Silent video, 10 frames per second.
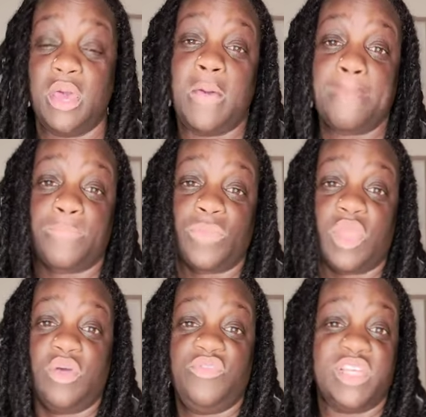the
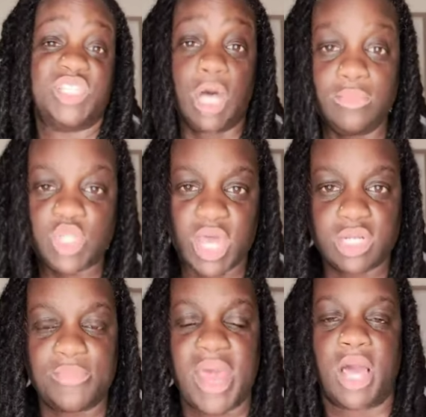subject
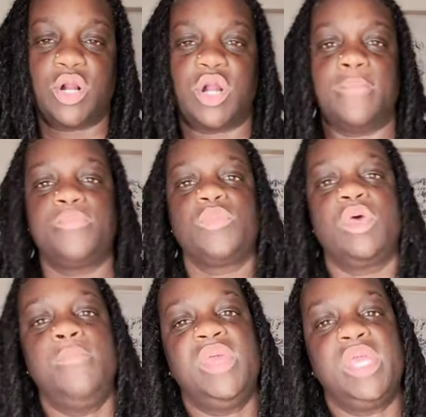matter, being able
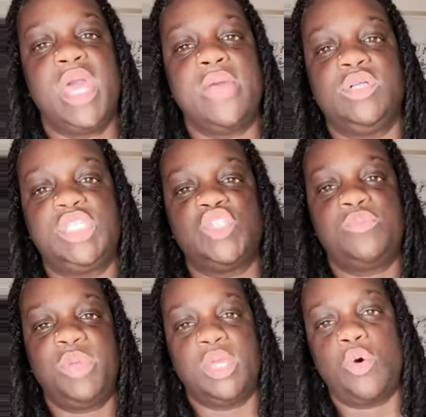to speak
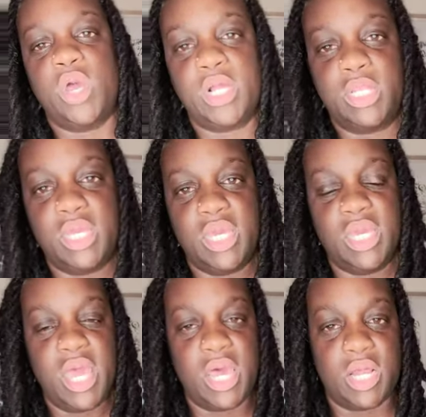quickly and
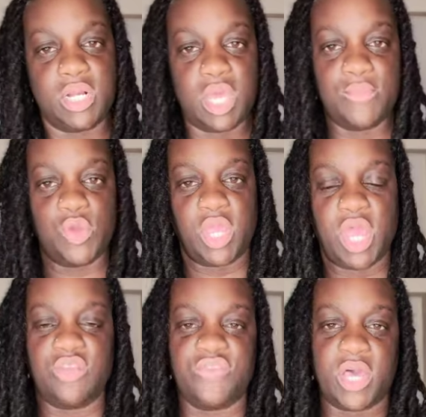communicate
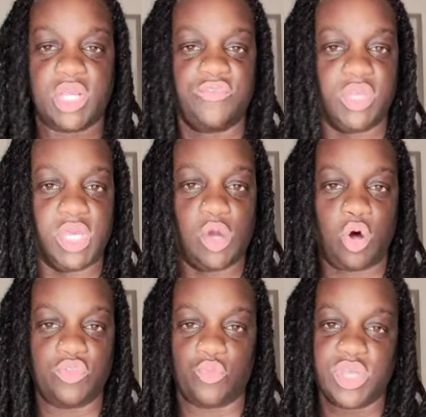effectively on the reason
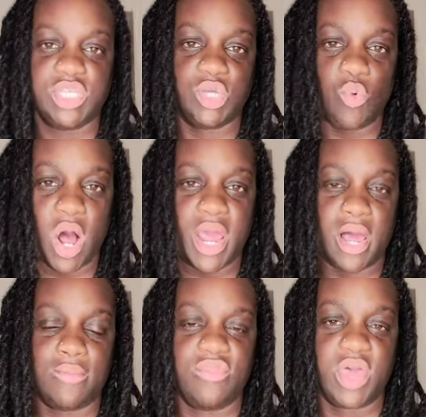why I'm
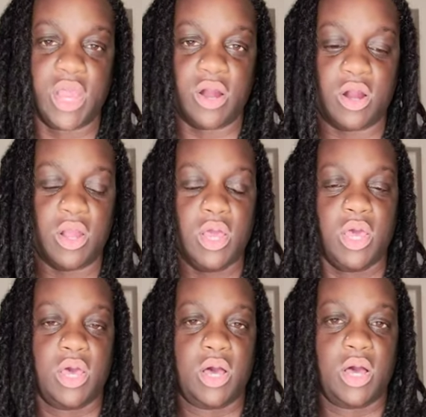there.
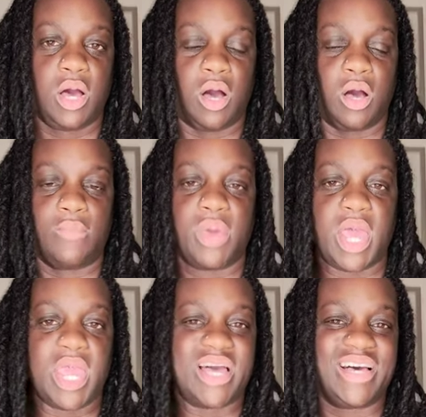Um, and
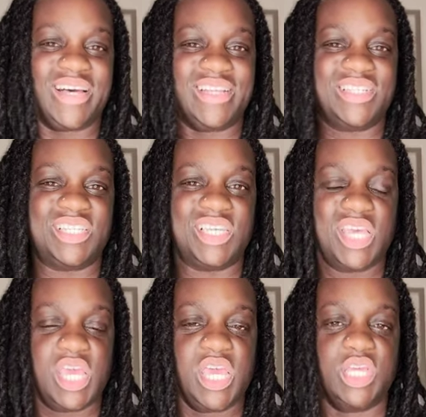it
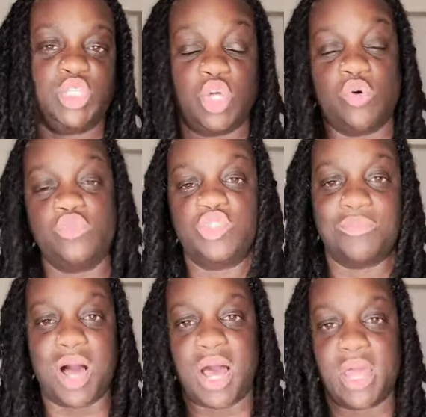shows my
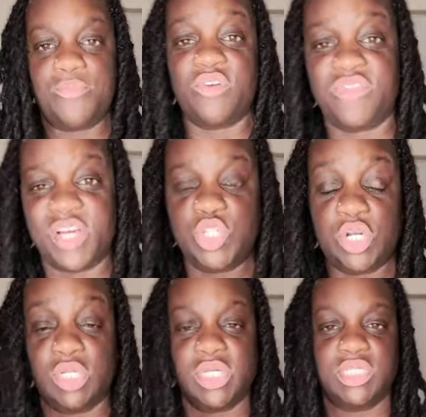professionalism and
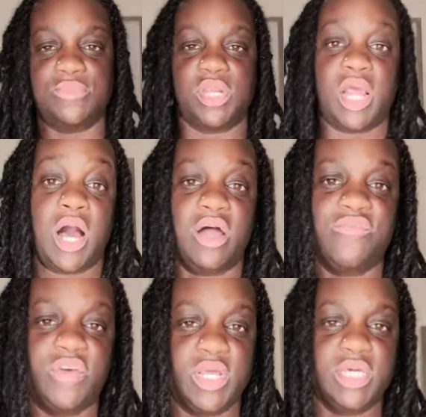confidence
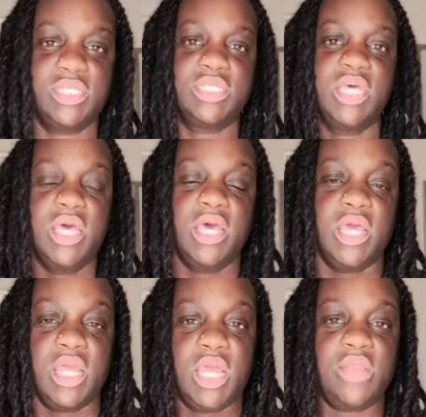in that
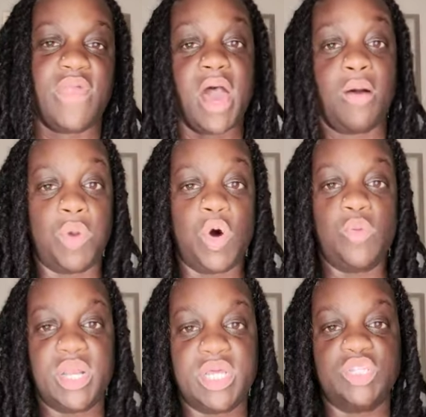moment as
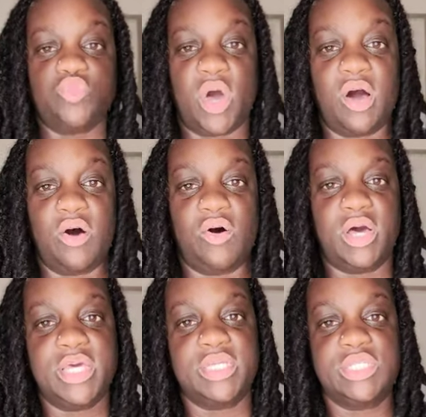well. It's
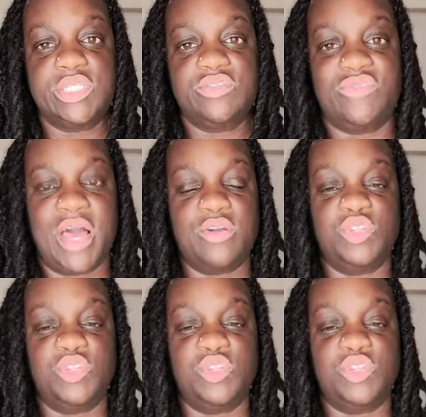vital to